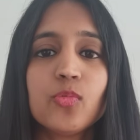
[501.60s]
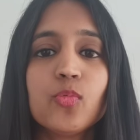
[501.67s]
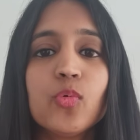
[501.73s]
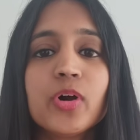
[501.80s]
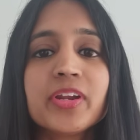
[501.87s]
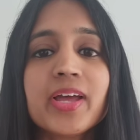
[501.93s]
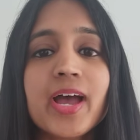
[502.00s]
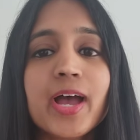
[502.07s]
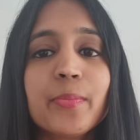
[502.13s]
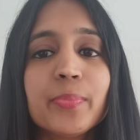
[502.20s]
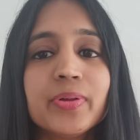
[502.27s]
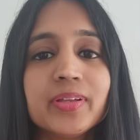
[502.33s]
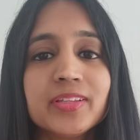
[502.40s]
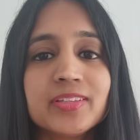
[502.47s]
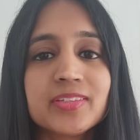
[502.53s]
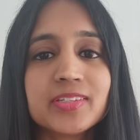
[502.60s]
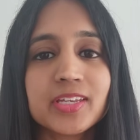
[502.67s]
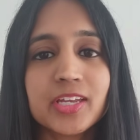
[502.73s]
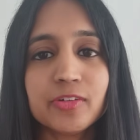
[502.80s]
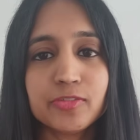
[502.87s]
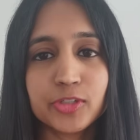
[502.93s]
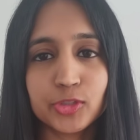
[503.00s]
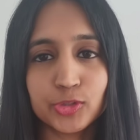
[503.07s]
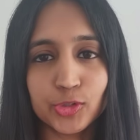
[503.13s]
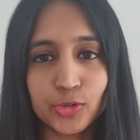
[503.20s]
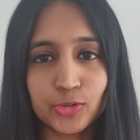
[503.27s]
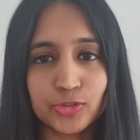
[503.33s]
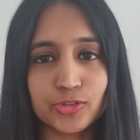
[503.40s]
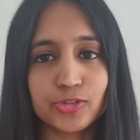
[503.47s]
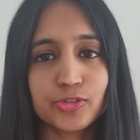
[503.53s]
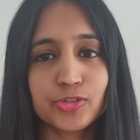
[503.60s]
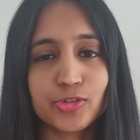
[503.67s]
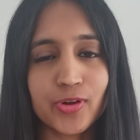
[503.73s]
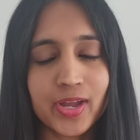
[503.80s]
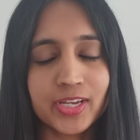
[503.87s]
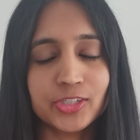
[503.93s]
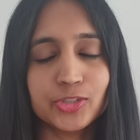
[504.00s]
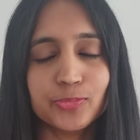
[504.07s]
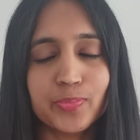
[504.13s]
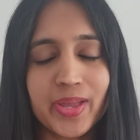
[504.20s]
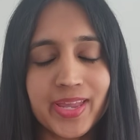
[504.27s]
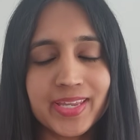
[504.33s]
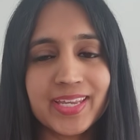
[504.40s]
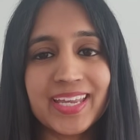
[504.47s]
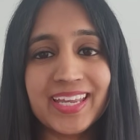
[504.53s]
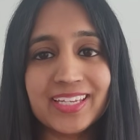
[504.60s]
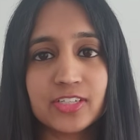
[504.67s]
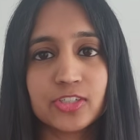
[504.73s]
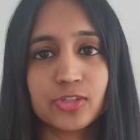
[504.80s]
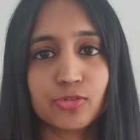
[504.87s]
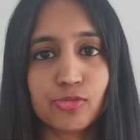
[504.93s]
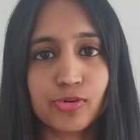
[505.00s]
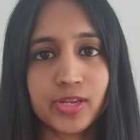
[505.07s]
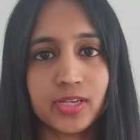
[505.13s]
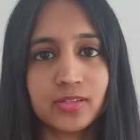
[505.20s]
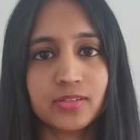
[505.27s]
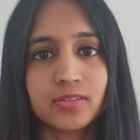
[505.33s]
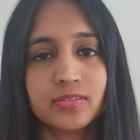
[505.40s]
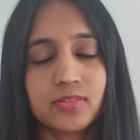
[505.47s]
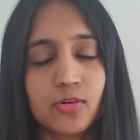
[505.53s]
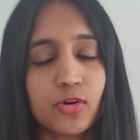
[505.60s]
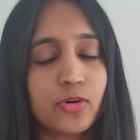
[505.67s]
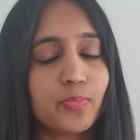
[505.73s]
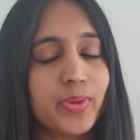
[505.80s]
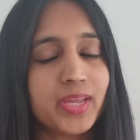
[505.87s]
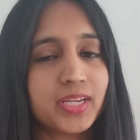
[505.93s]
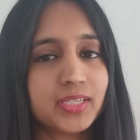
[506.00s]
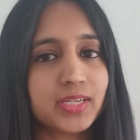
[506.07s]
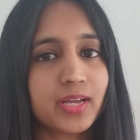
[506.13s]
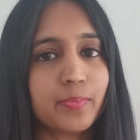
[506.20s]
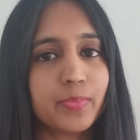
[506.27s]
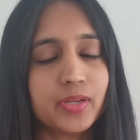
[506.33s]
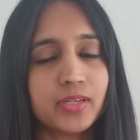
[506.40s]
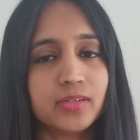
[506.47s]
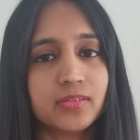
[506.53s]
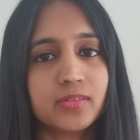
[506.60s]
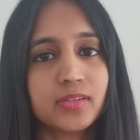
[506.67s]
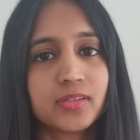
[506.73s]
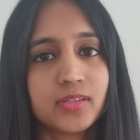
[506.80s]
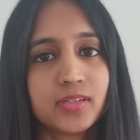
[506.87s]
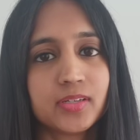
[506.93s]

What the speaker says: What happens if you don't try to make it real or make it happen